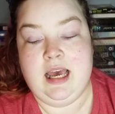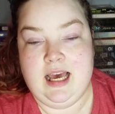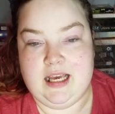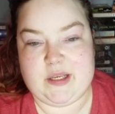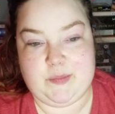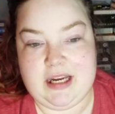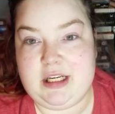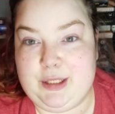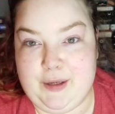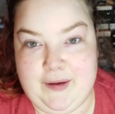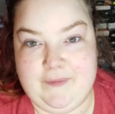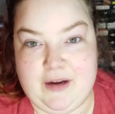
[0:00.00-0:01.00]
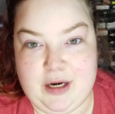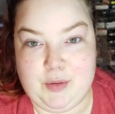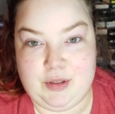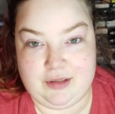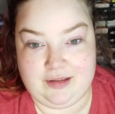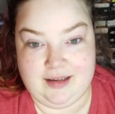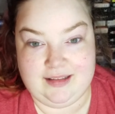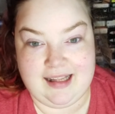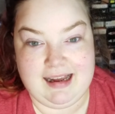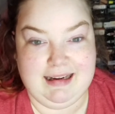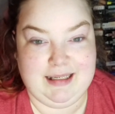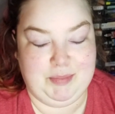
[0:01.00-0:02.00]
especially if I ordered
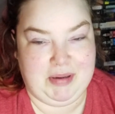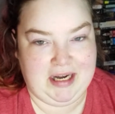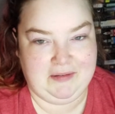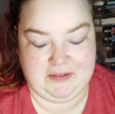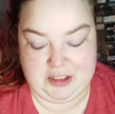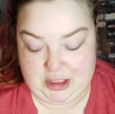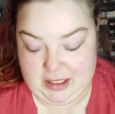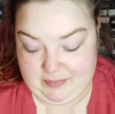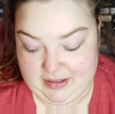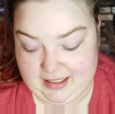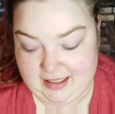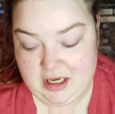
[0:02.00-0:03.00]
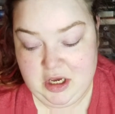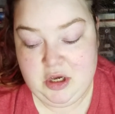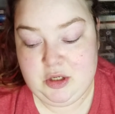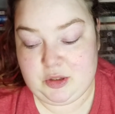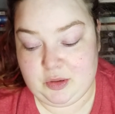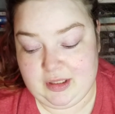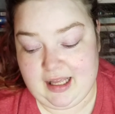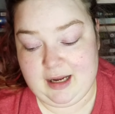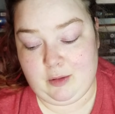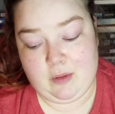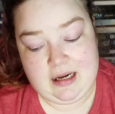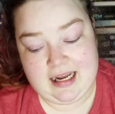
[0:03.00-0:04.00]
online and paid for shipping. So, like,
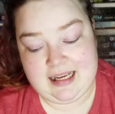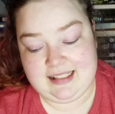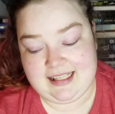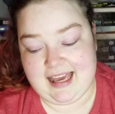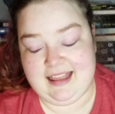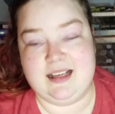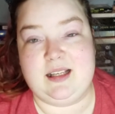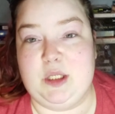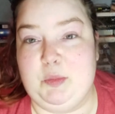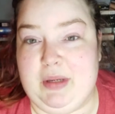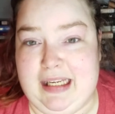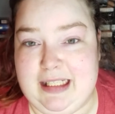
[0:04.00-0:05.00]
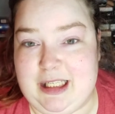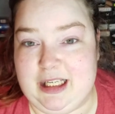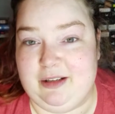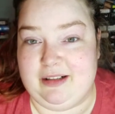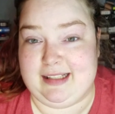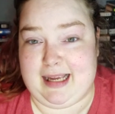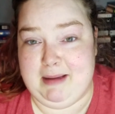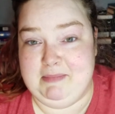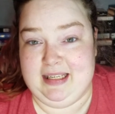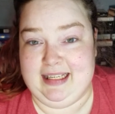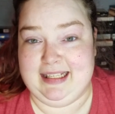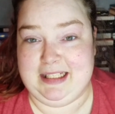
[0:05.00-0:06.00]
when I say this is being generous, I'm
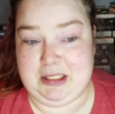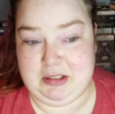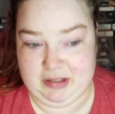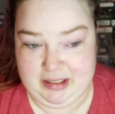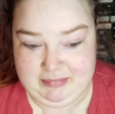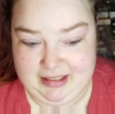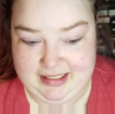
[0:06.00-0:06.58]
being extremely